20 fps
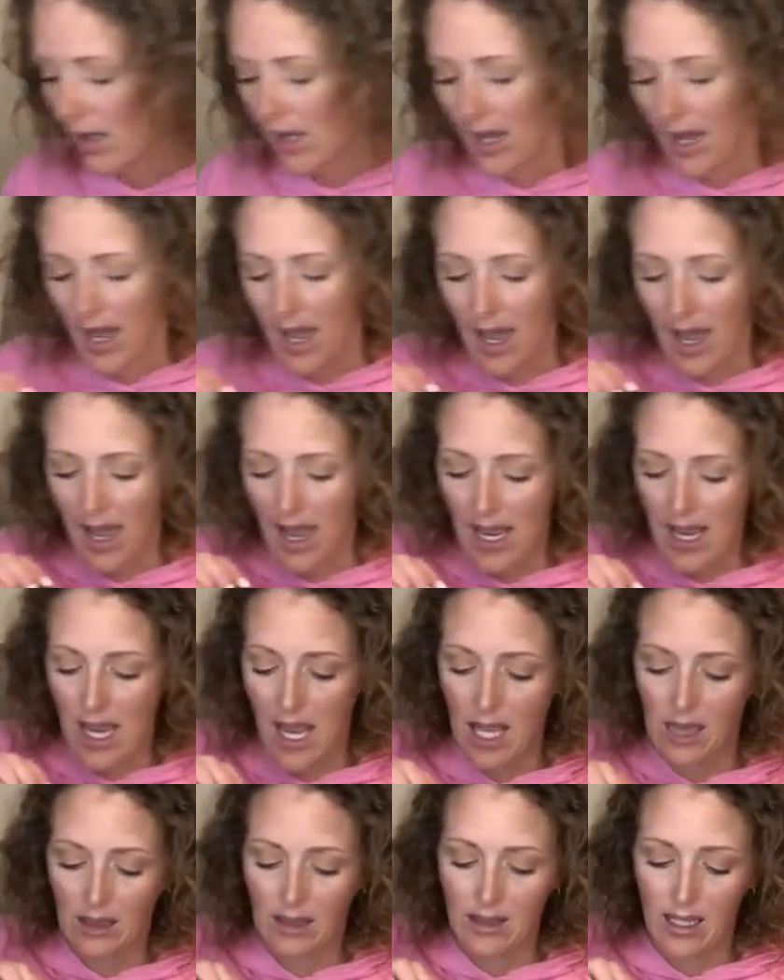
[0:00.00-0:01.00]
I
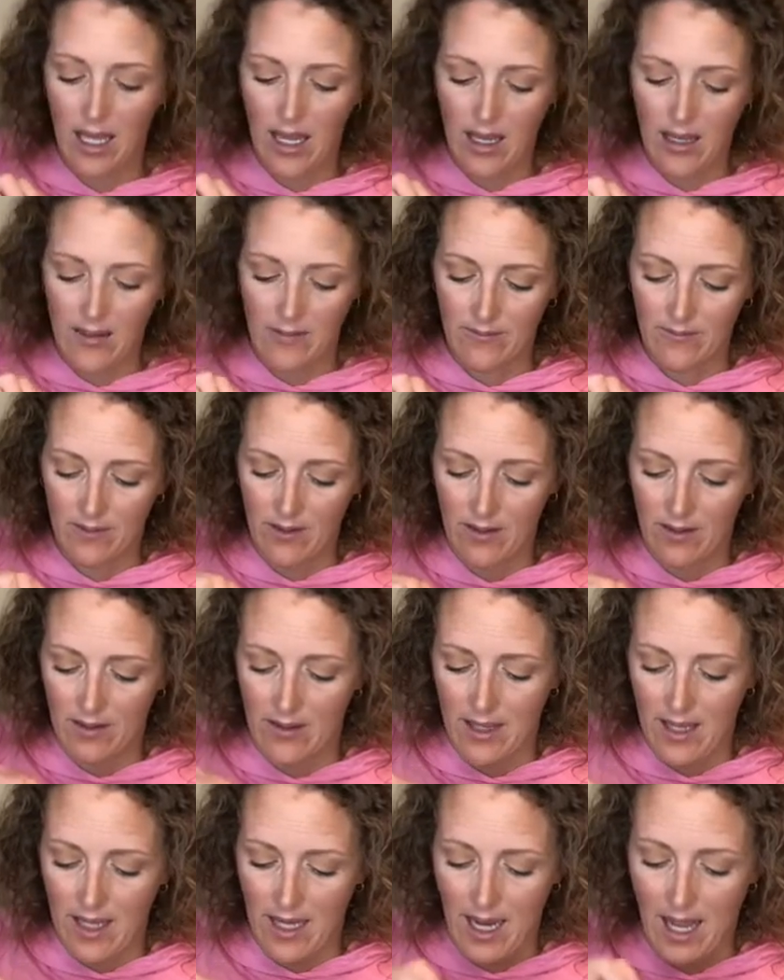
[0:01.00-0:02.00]
love
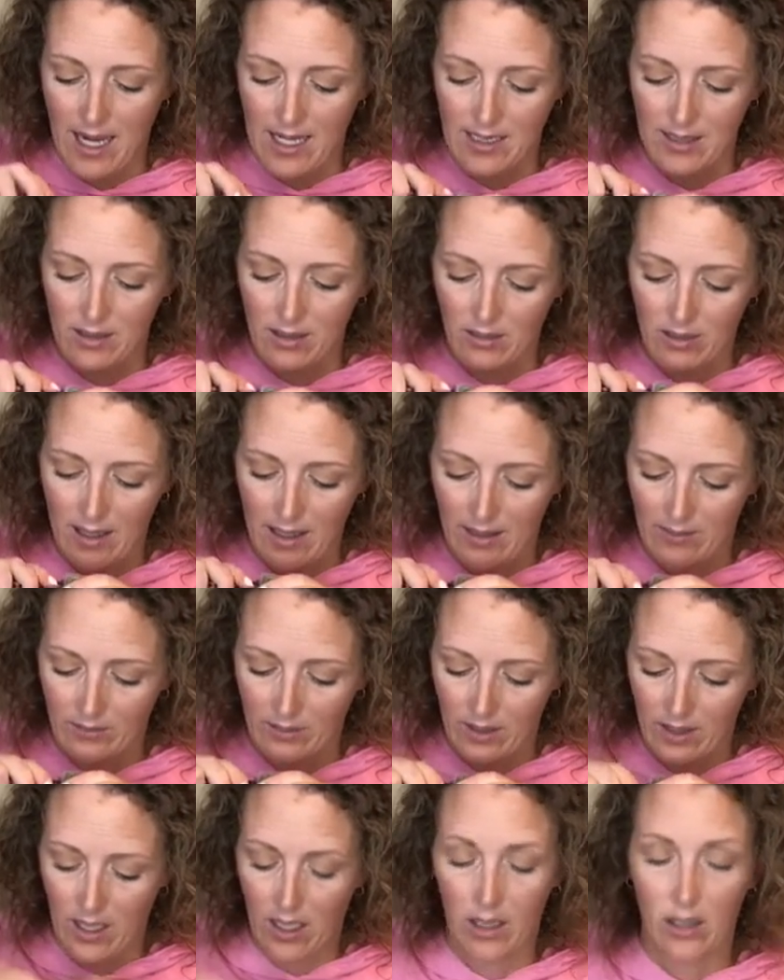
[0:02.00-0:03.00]
that I still have
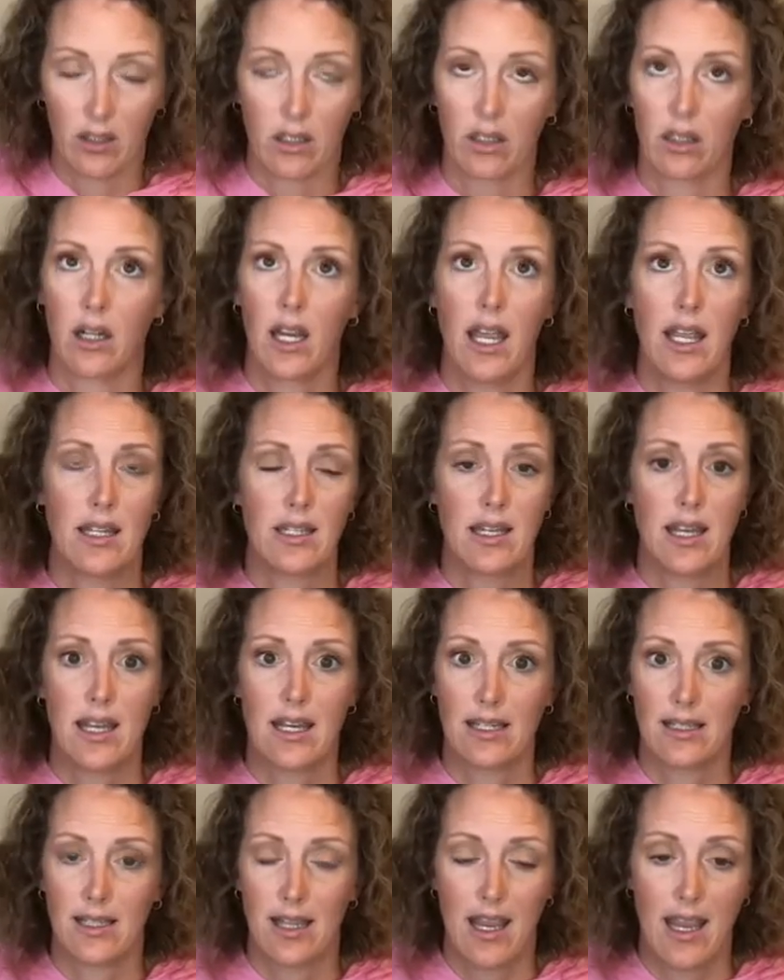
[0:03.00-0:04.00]
color at
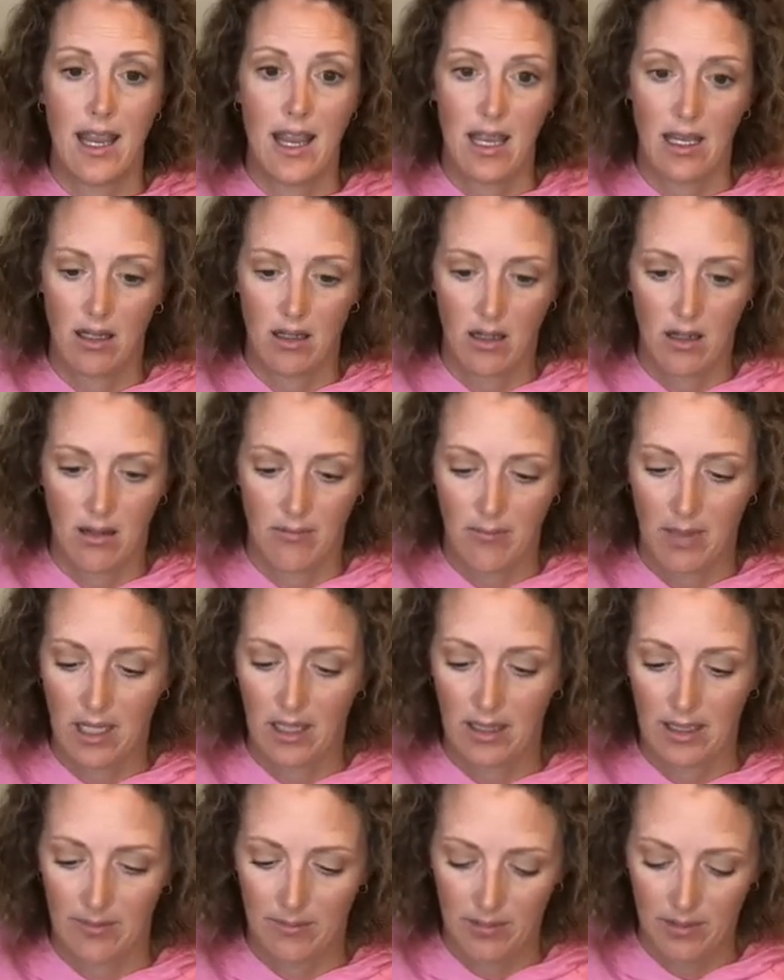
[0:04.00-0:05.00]
day's end on my
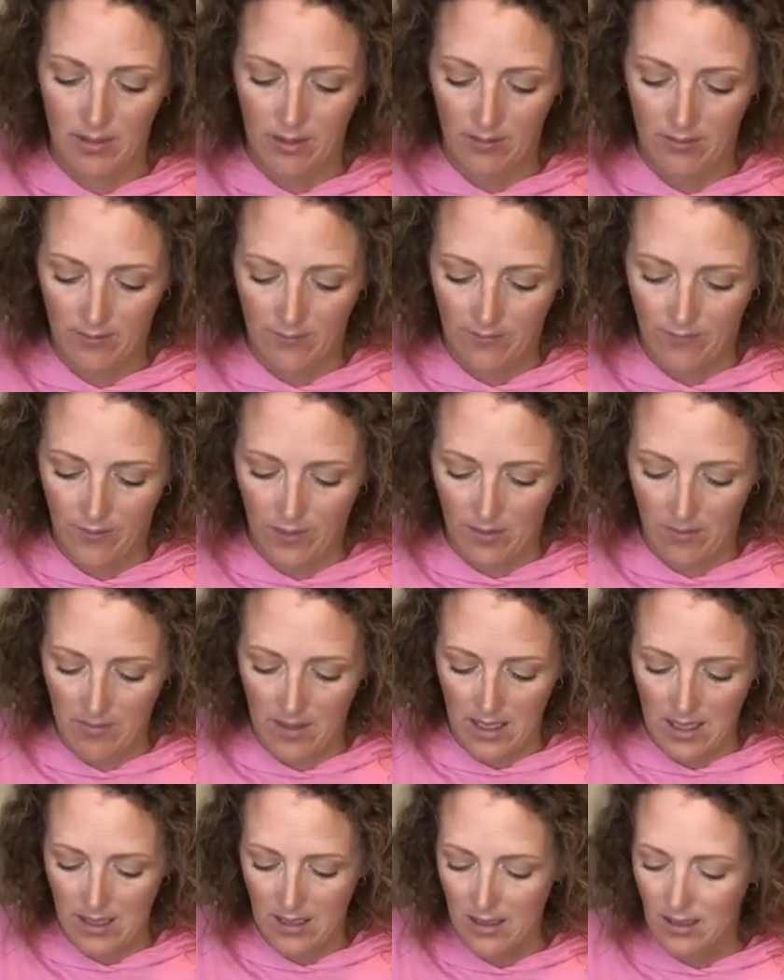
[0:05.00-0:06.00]
lips from
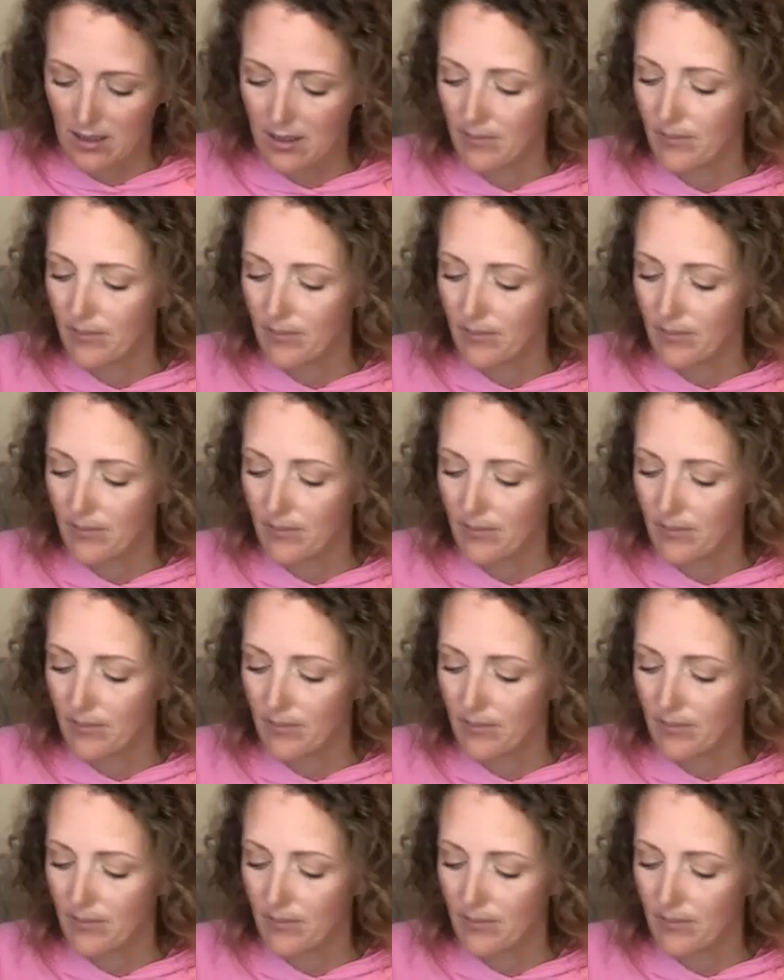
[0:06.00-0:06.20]
these.